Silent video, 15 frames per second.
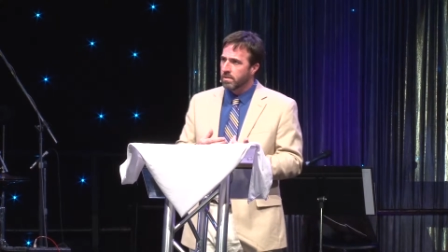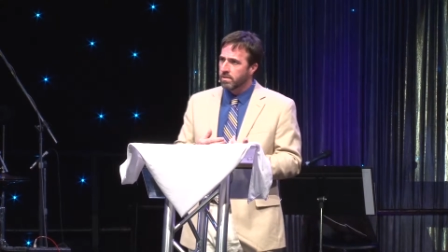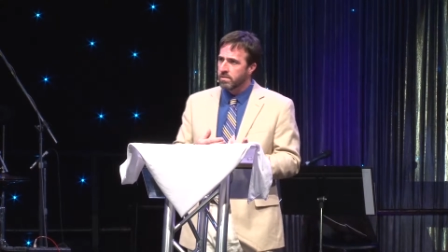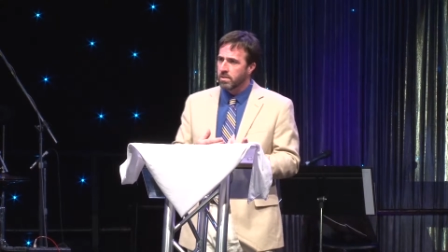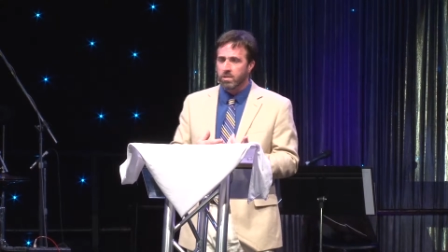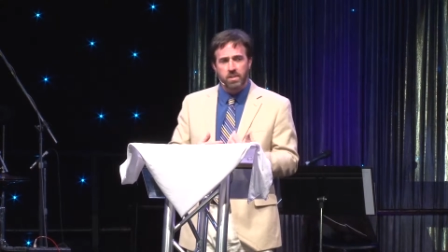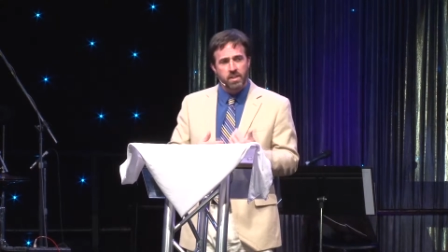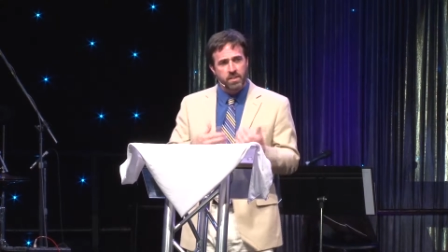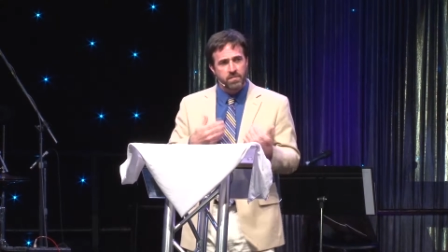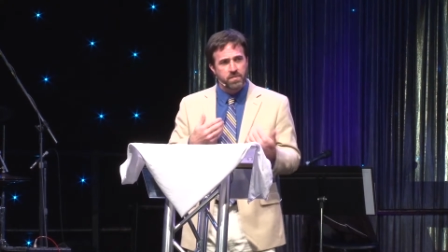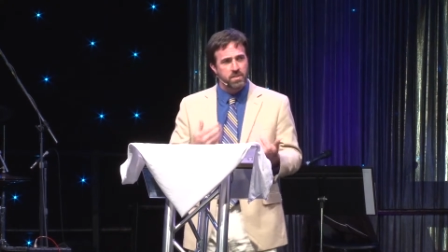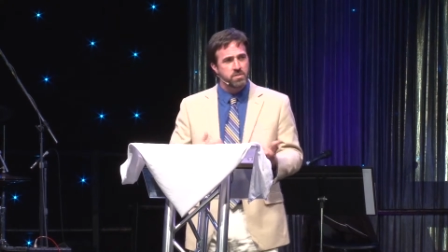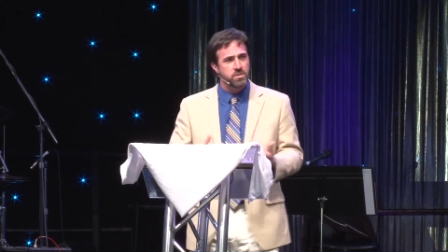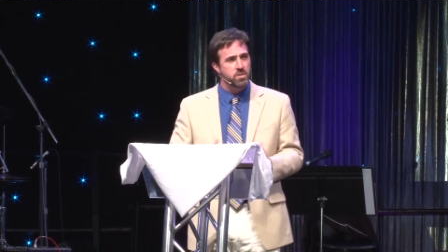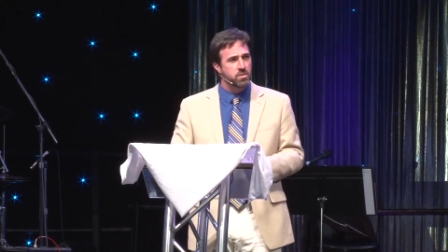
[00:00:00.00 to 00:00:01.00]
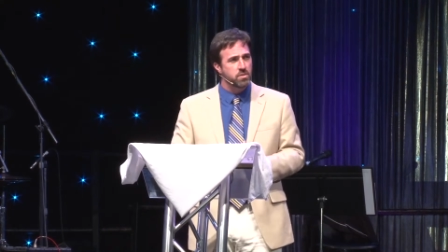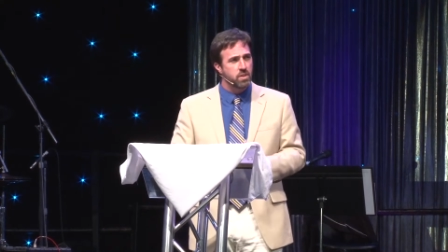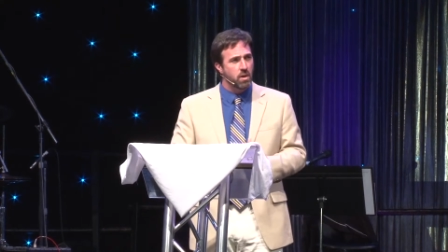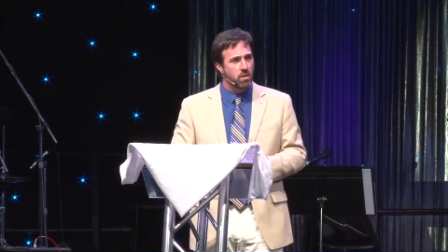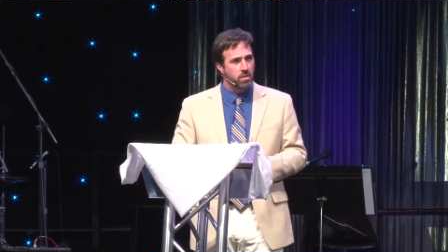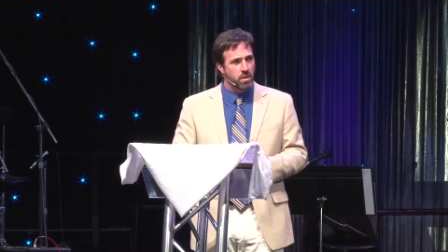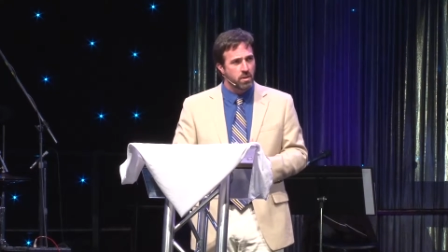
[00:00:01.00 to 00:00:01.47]
to leave the two
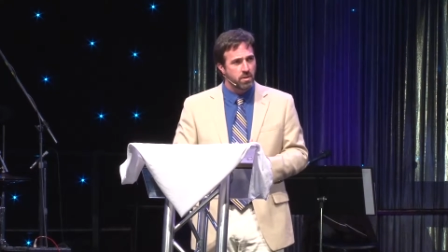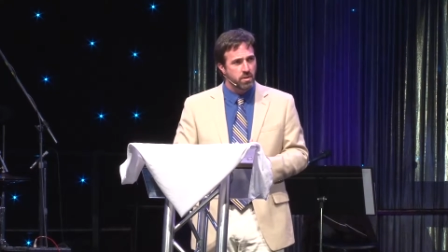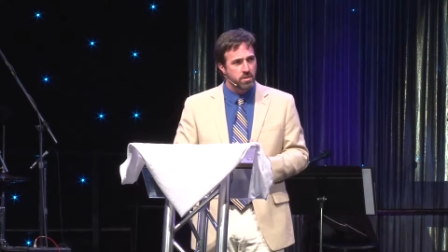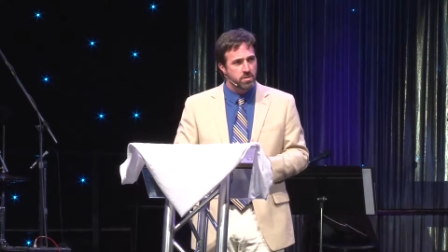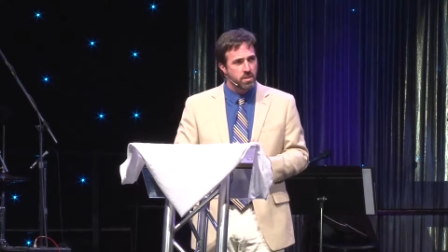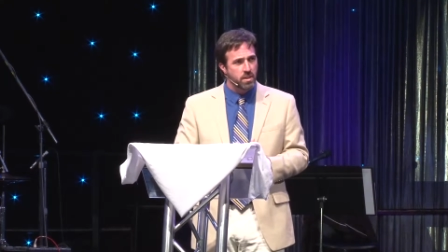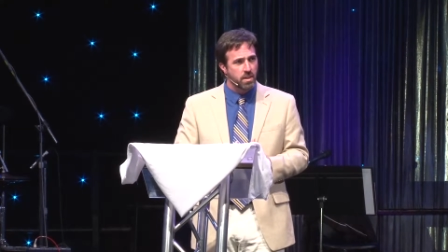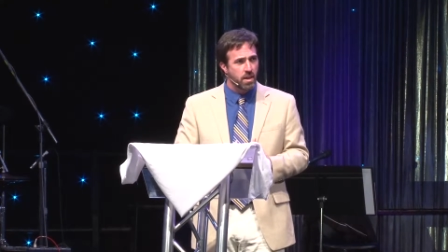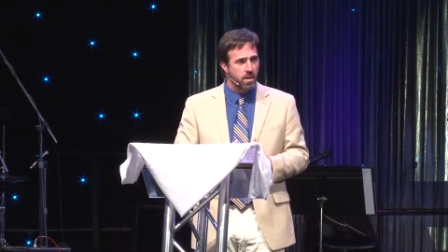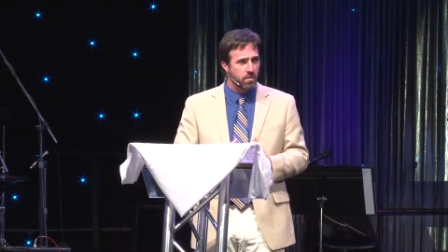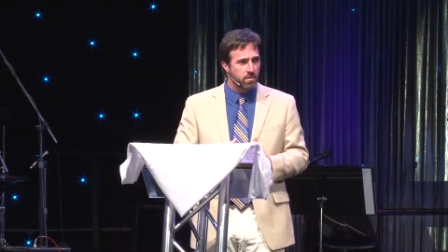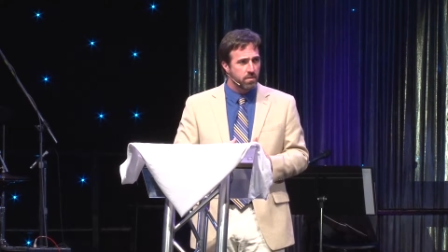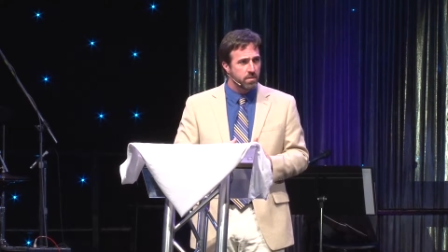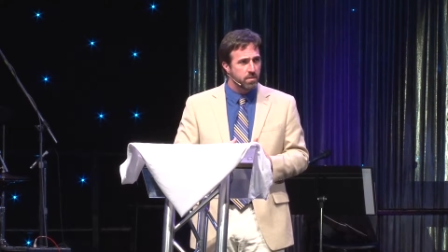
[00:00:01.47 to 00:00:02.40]
goat herders alone.